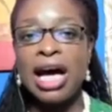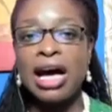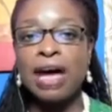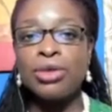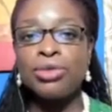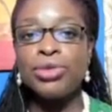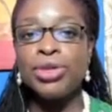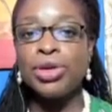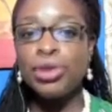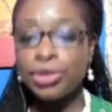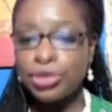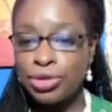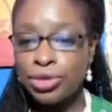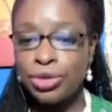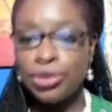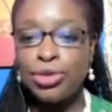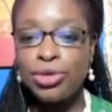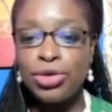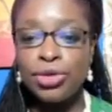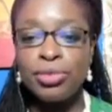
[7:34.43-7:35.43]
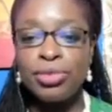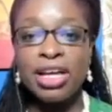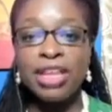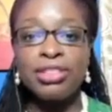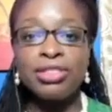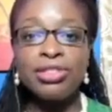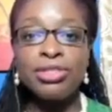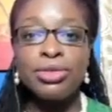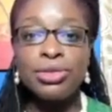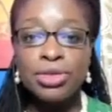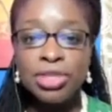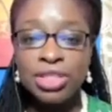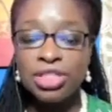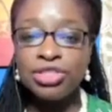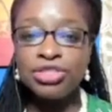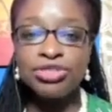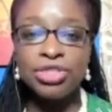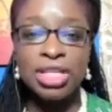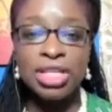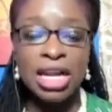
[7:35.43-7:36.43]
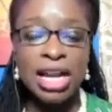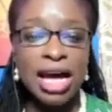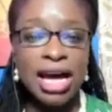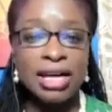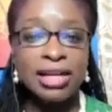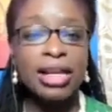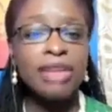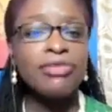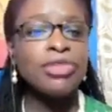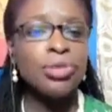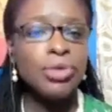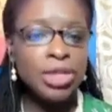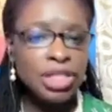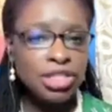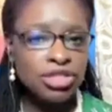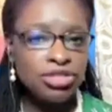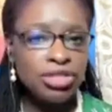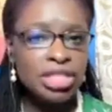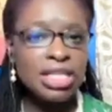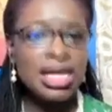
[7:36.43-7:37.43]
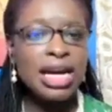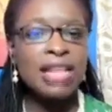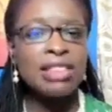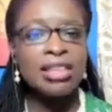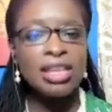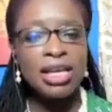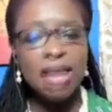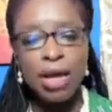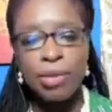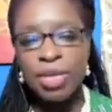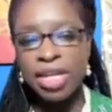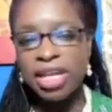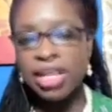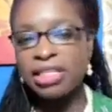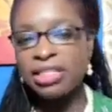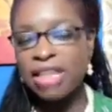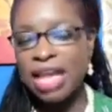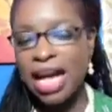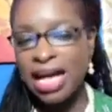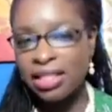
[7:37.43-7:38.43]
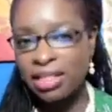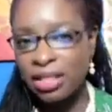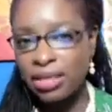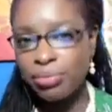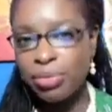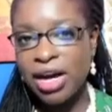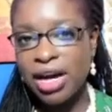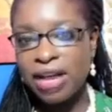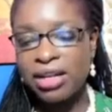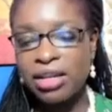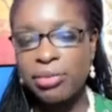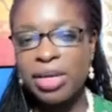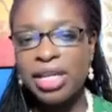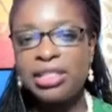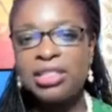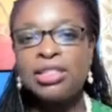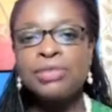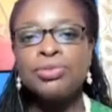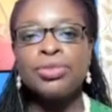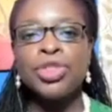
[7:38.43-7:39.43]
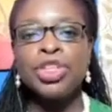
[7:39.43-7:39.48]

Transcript: We also hope that those in Trinidad, everyone in Trinidad, the cabinet and the parliament,